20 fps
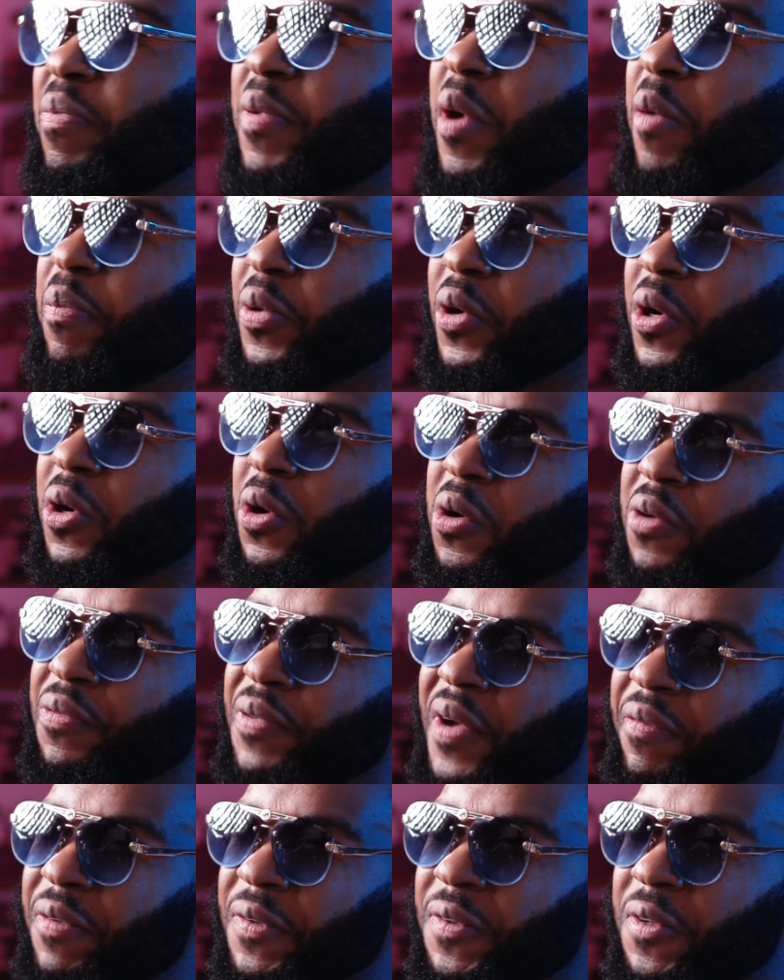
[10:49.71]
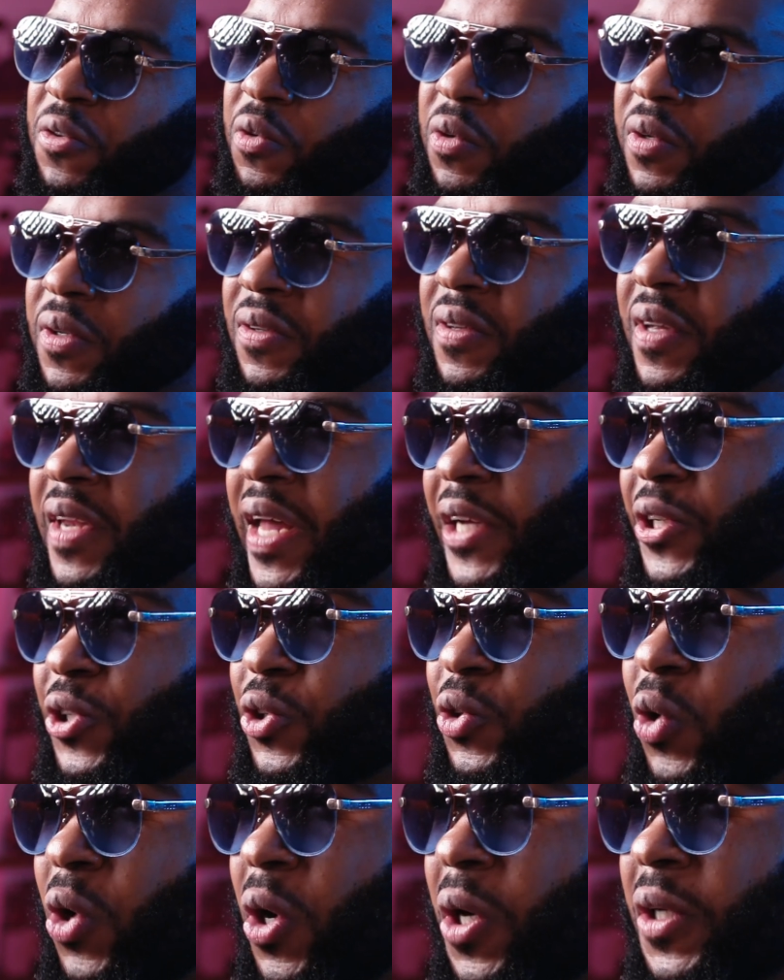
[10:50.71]
of people put a lot of emphasis on
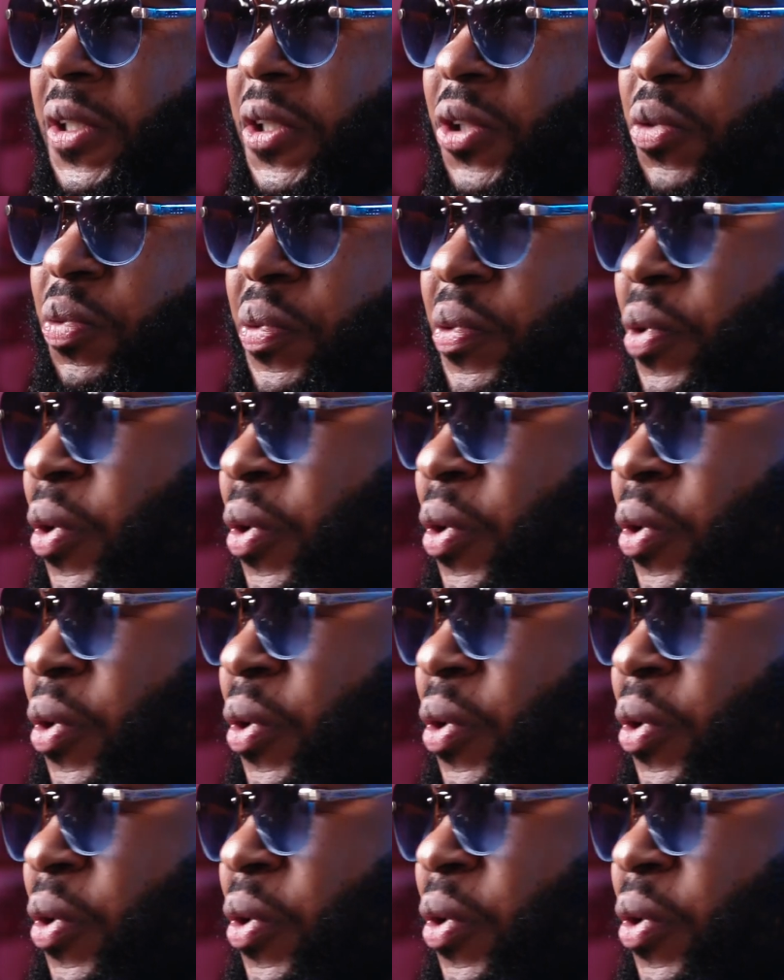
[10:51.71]
international artists. We've